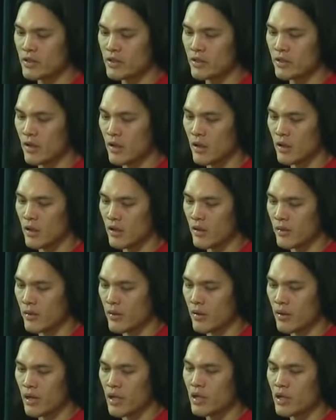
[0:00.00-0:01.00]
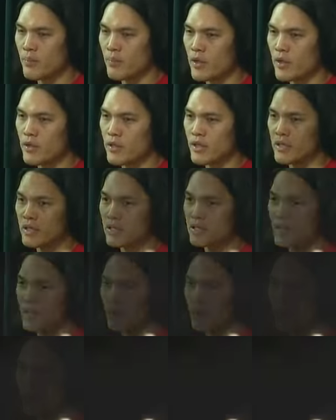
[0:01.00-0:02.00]
this inability to
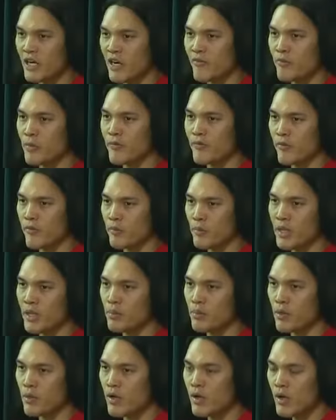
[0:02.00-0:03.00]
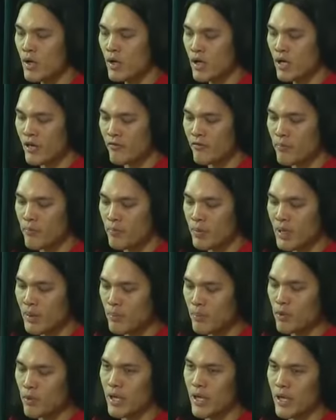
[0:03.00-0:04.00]
separate the government from people. If
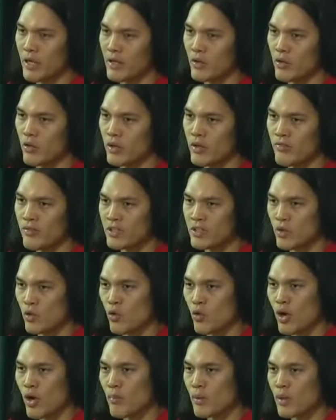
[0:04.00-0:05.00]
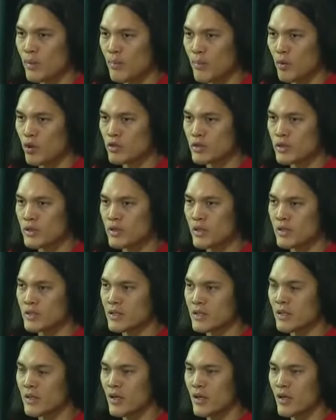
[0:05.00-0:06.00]
people can't do it, if it's a crime when a person
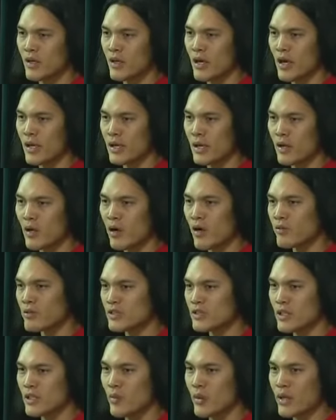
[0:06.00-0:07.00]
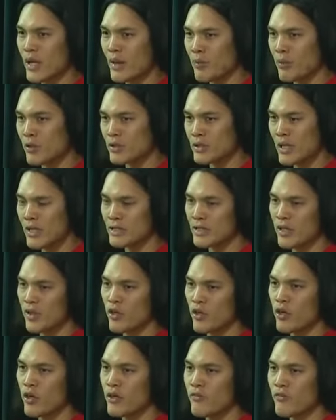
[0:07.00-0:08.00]
does it, and then all of a sudden when that person has
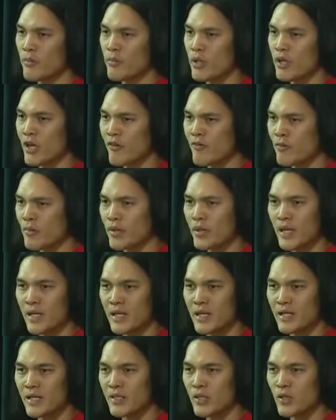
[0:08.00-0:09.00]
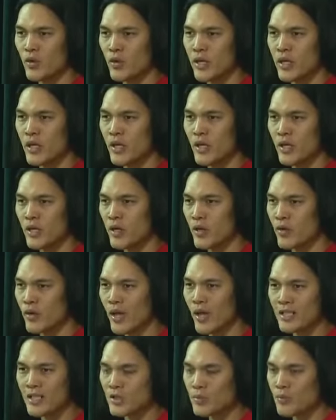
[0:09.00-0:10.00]
authority from the government, they can do it, you know,
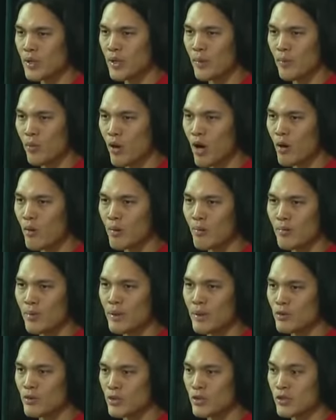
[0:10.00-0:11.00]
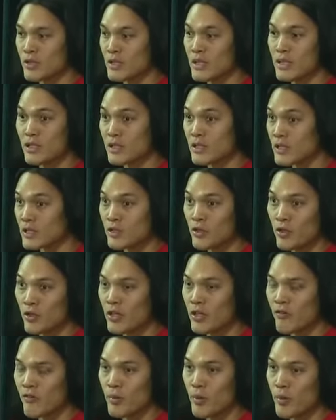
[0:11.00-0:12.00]
that should be a problem. People shouldn't say just because you're
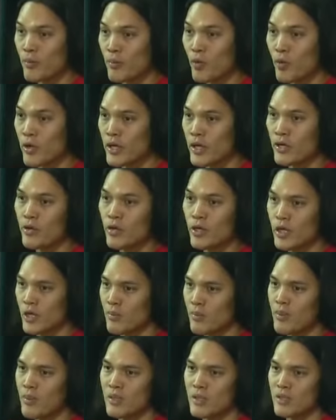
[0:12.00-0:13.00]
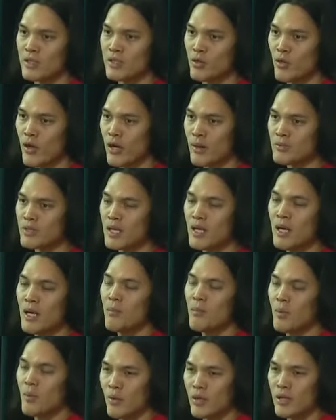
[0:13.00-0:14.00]
a government employee, you can commit these crimes.
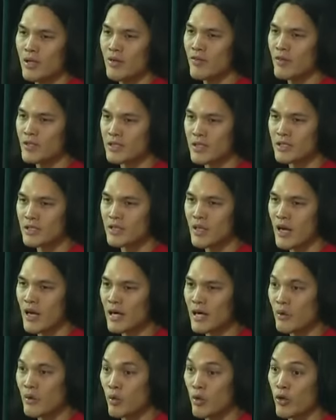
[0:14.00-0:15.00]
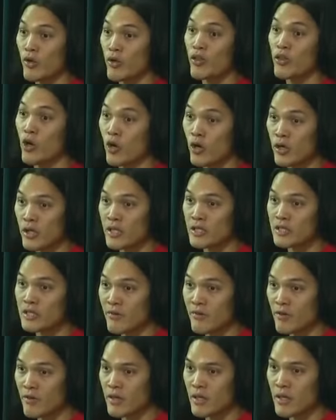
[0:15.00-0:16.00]
But we live in a society where authority is
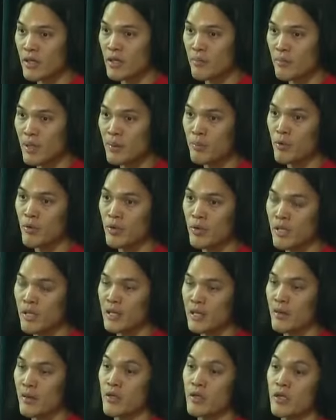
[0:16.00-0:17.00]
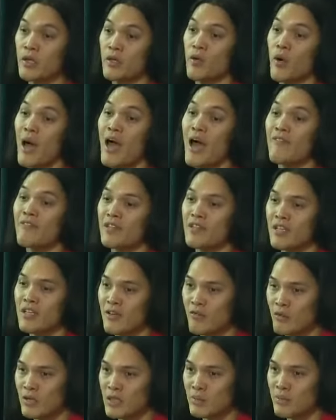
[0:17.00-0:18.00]
everything, and people think that you have to
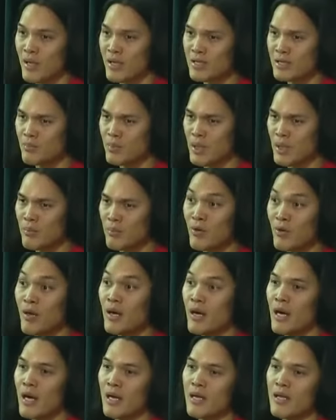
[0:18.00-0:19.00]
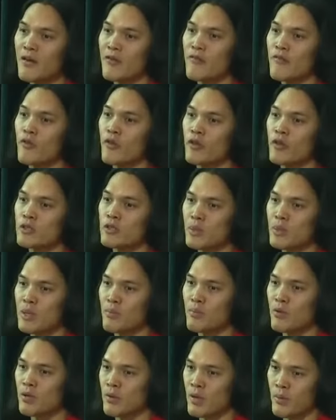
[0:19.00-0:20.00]
give respect to people, and therefore those
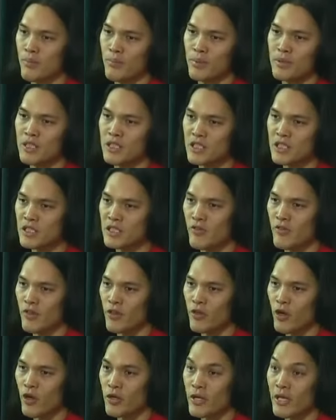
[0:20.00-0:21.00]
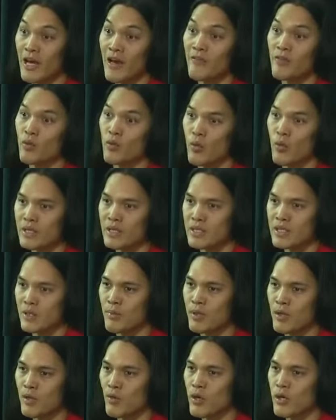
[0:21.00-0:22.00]
people in positions of authority have the right to
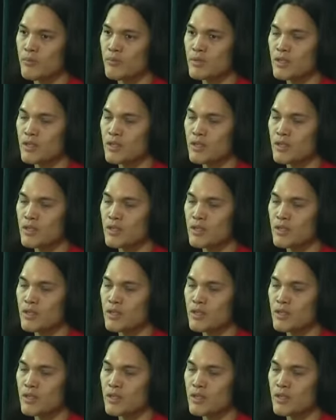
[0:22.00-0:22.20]
commit crimes.